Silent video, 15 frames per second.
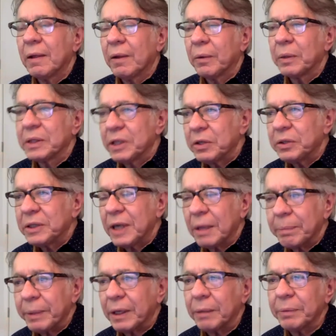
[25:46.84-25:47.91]
What's interesting, I'll
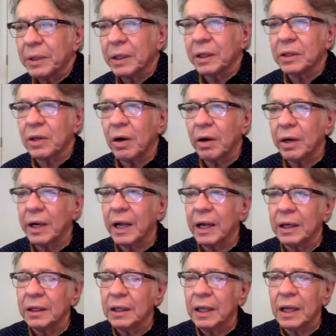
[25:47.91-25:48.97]
pick up the guitar
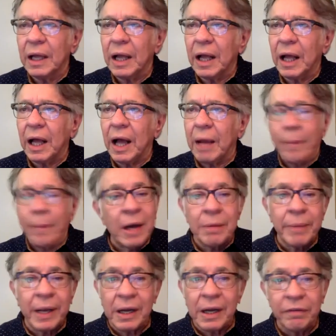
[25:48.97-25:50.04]
and I'm out of my
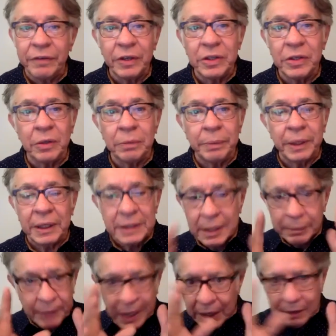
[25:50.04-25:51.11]
comfort zone because I'm
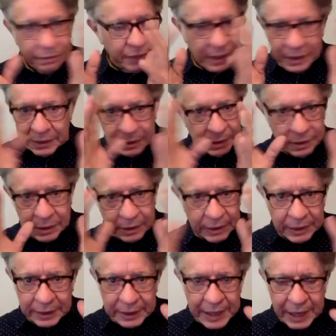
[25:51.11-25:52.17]
kind of in
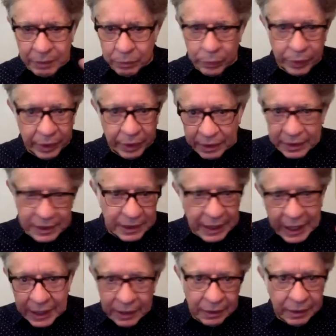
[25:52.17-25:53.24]
that weird
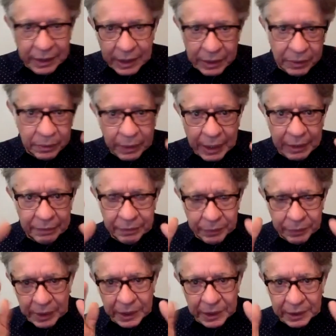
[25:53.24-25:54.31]
state, you know, where I haven't
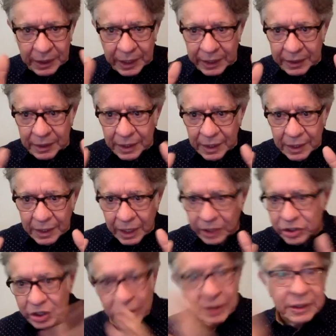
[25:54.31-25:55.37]
really like
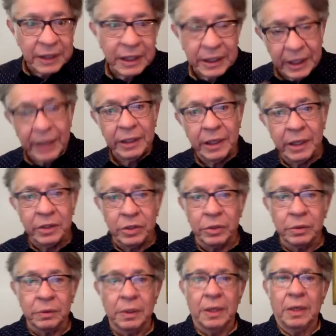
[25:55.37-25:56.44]
adjusted yet
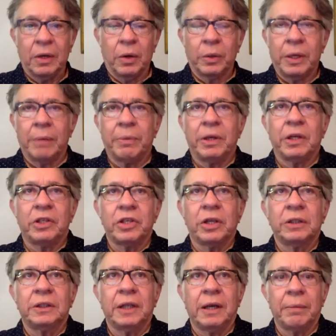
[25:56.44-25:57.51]
into, okay, I'm gonna
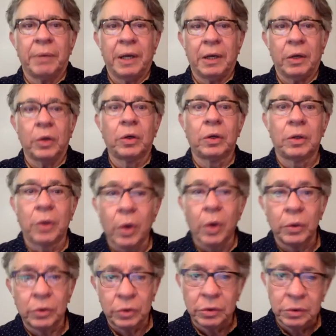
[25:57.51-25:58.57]
adjust and I'm gonna
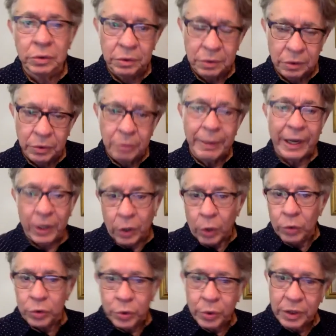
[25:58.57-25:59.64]
go do my
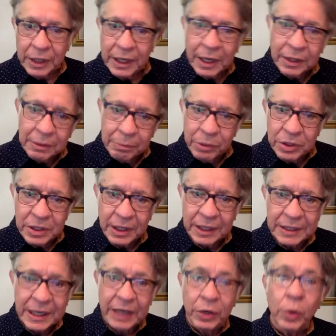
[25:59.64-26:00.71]
go-to thing on the music because
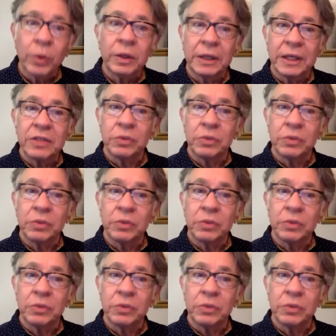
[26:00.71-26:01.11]
I know this